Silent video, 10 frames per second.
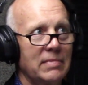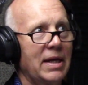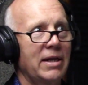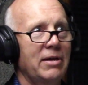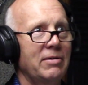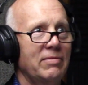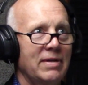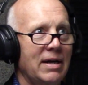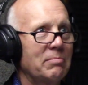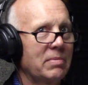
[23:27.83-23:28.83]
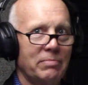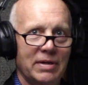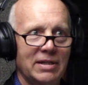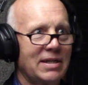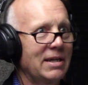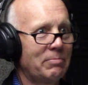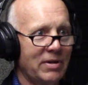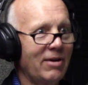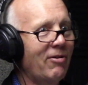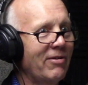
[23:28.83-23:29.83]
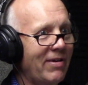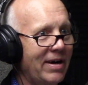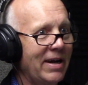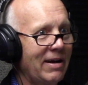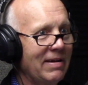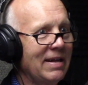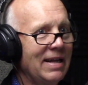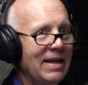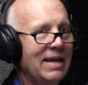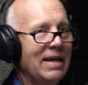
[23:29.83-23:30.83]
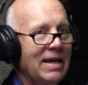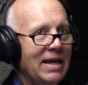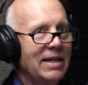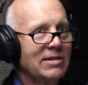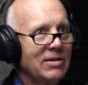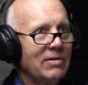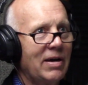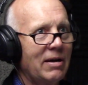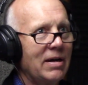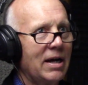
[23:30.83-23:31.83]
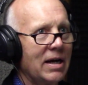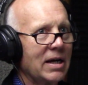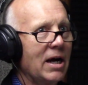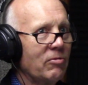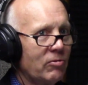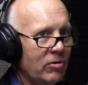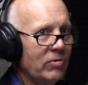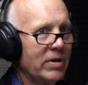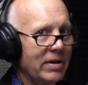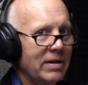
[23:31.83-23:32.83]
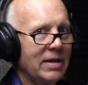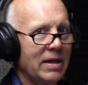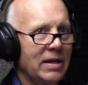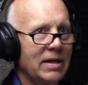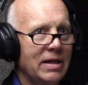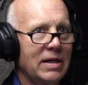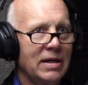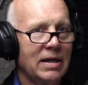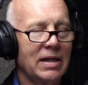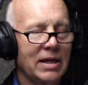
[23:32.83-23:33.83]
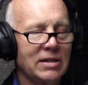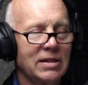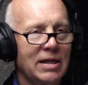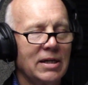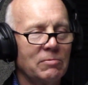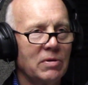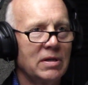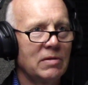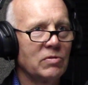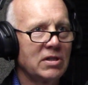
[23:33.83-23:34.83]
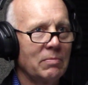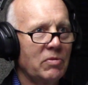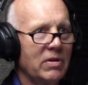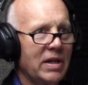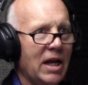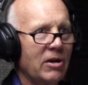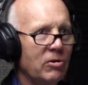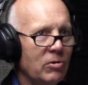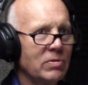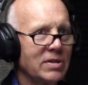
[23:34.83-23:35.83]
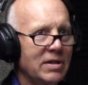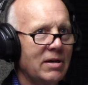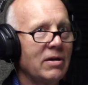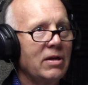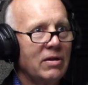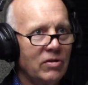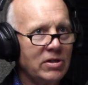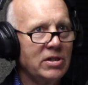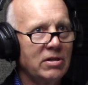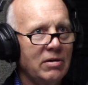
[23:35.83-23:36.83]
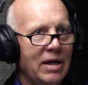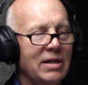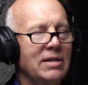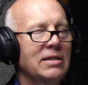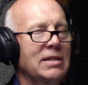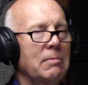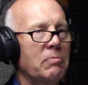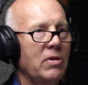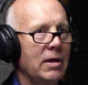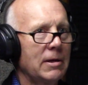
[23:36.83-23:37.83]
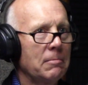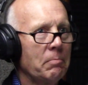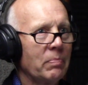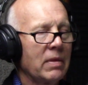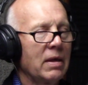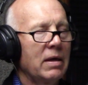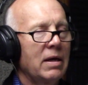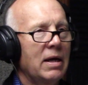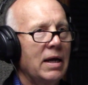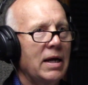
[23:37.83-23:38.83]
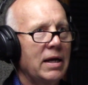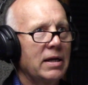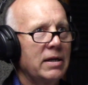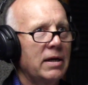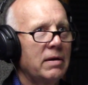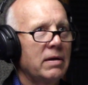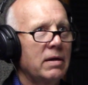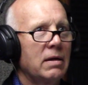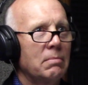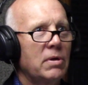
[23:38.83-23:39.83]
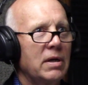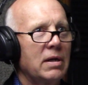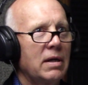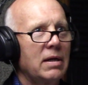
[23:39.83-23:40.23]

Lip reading: I know, but it's getting pretty hard right now. And so I got through it. And like I said, it was something that I knew was there. This year I did the same thing. And, but